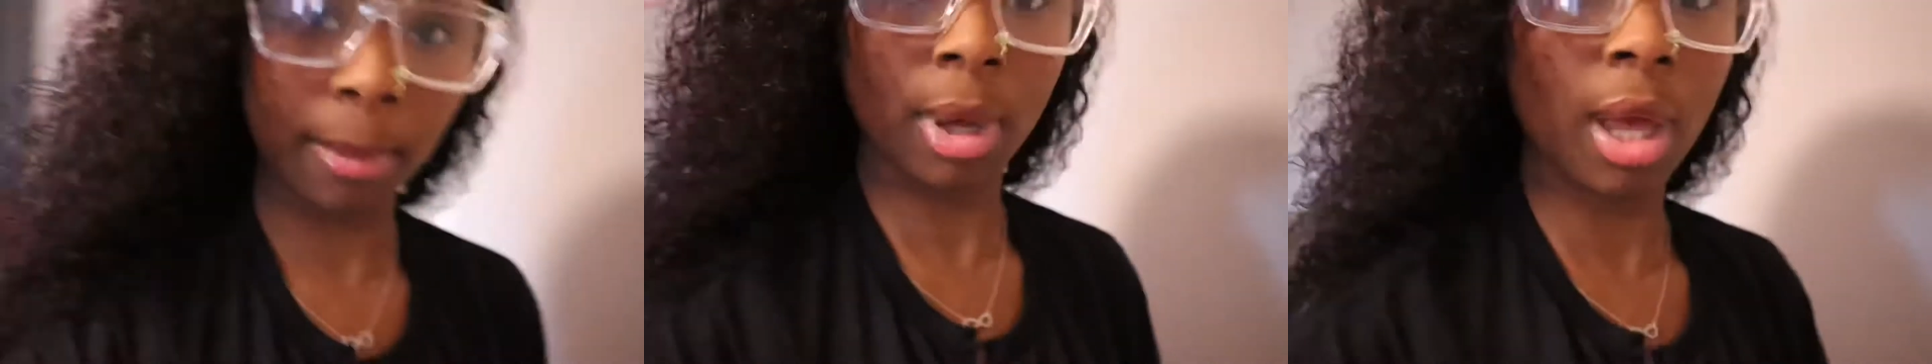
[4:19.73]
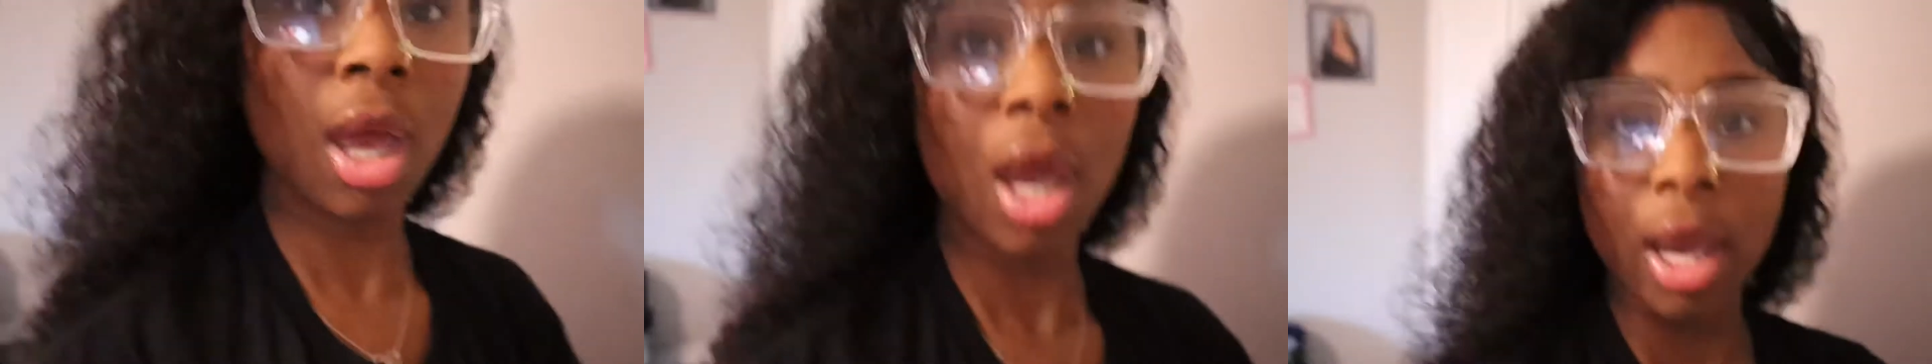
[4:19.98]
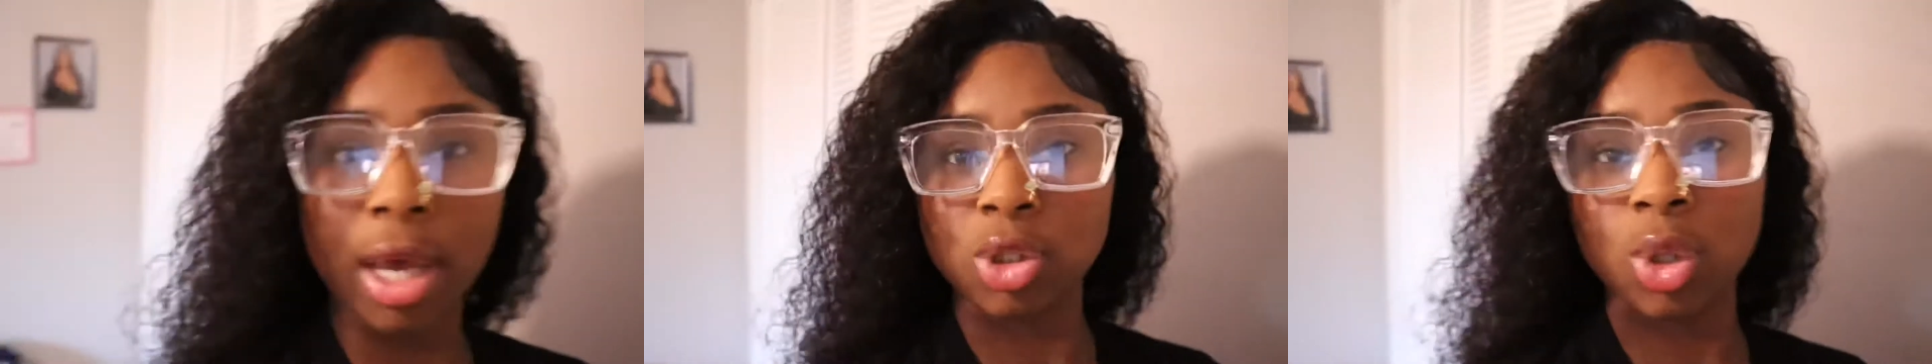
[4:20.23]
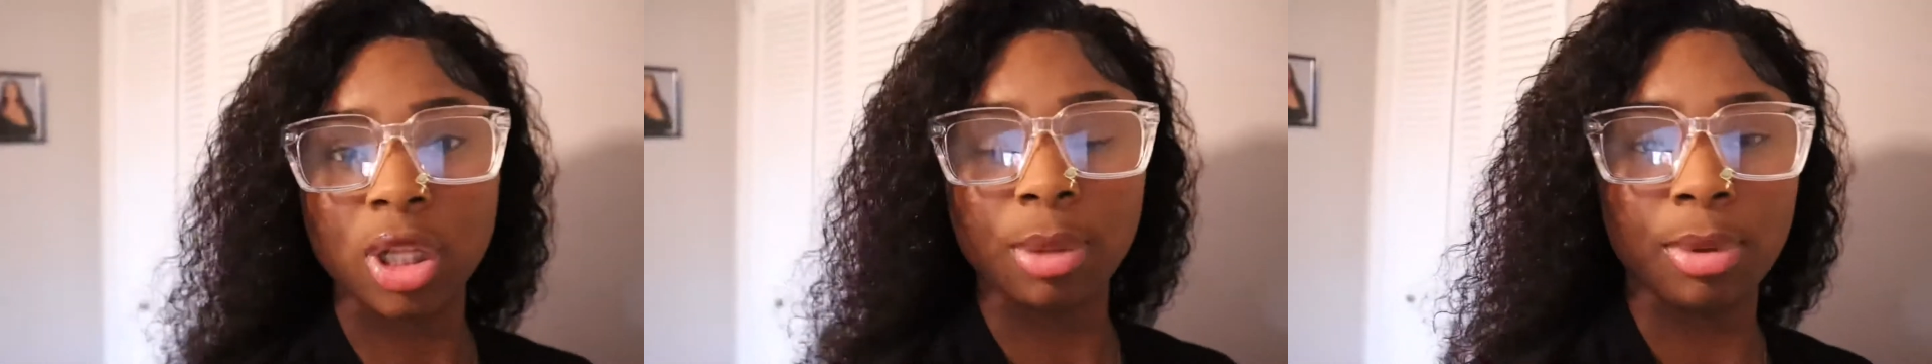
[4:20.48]
but it's
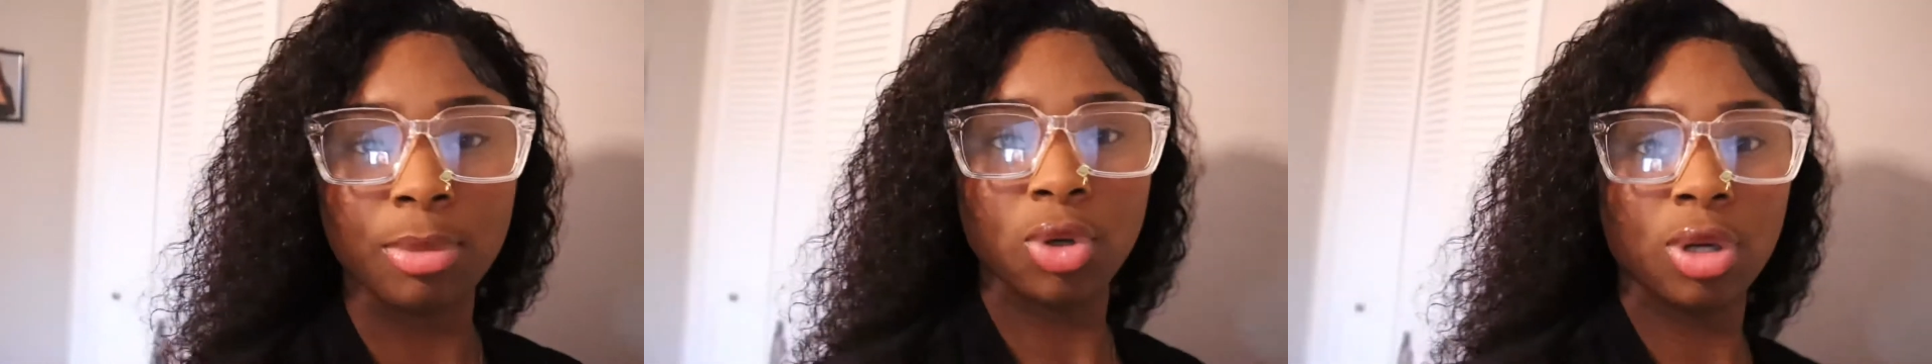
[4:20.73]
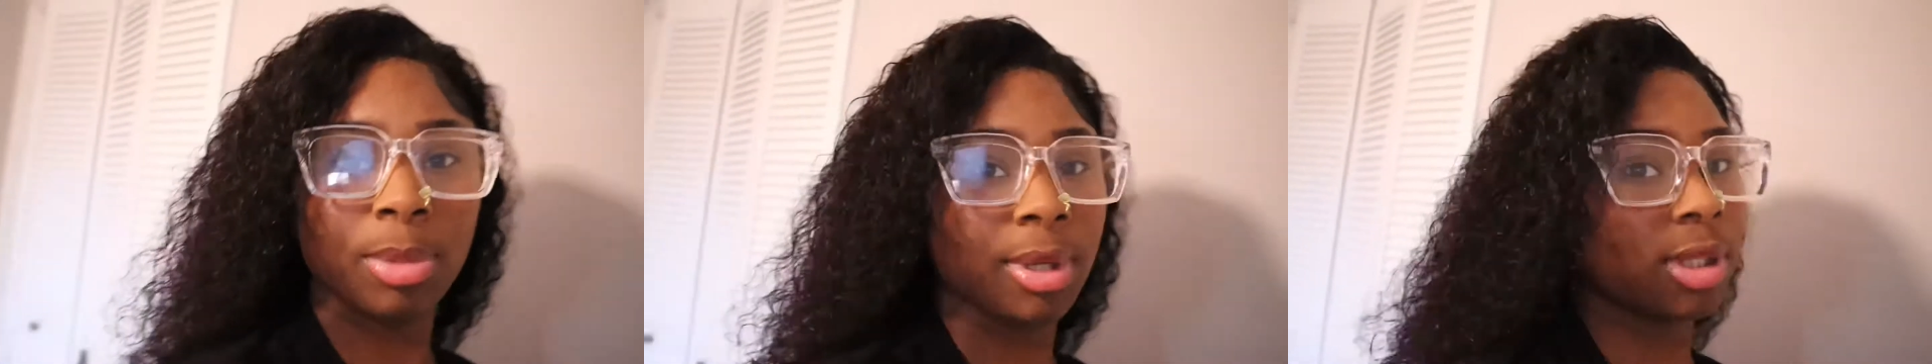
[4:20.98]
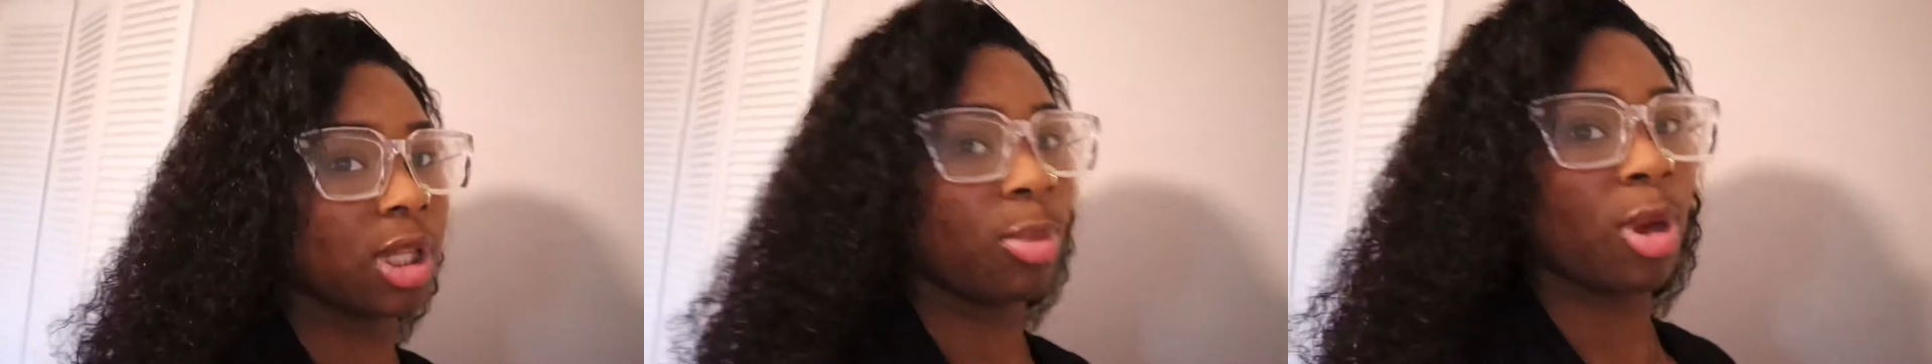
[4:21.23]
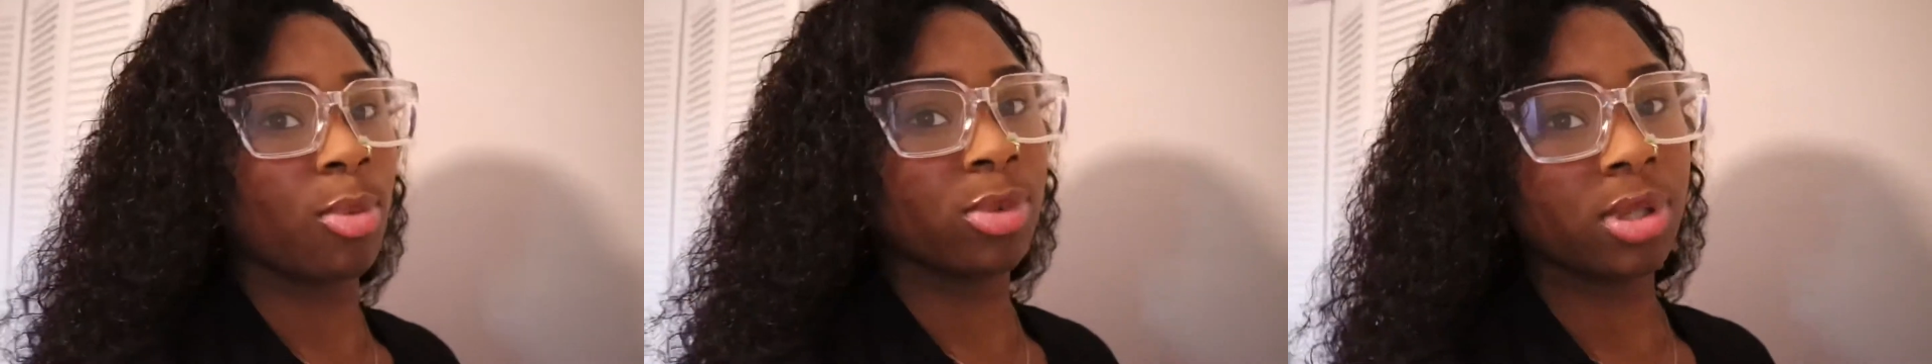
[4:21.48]
gonna have to be muted because I
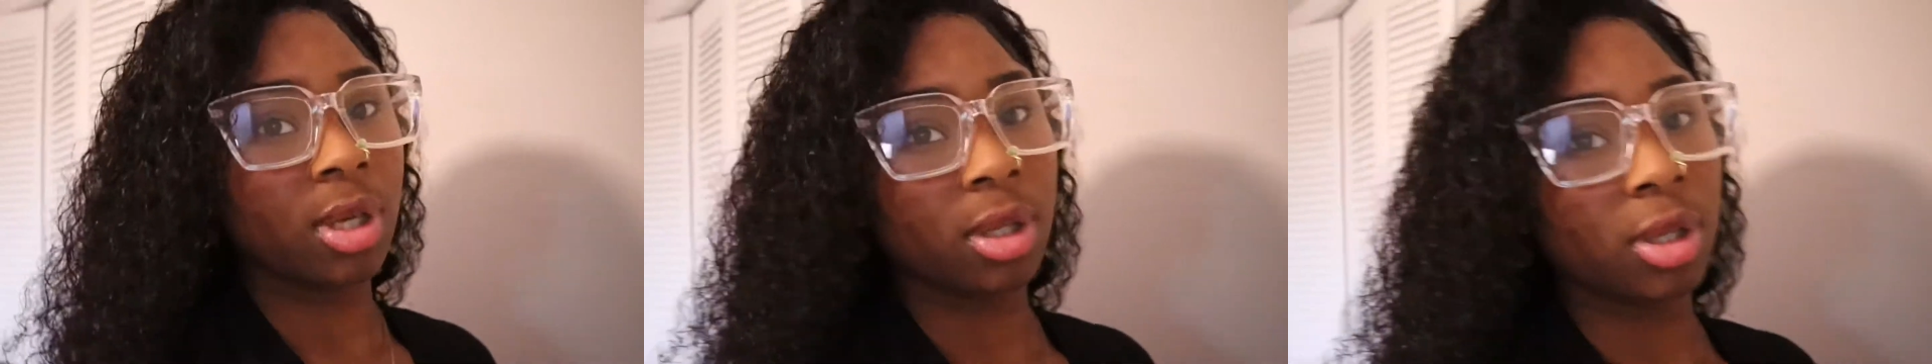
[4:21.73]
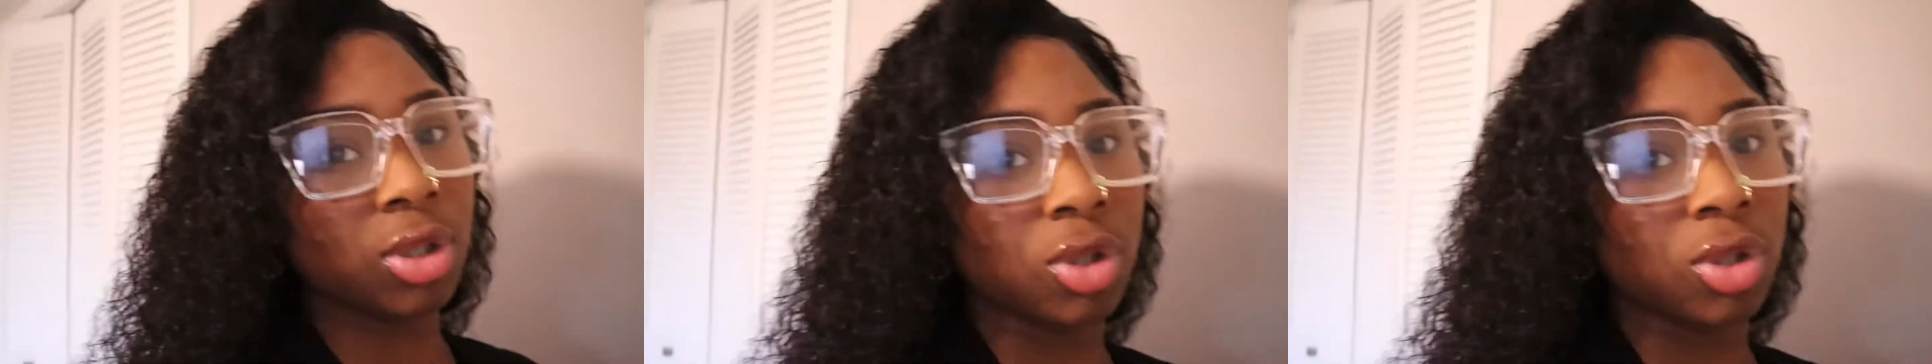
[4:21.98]
think music out there.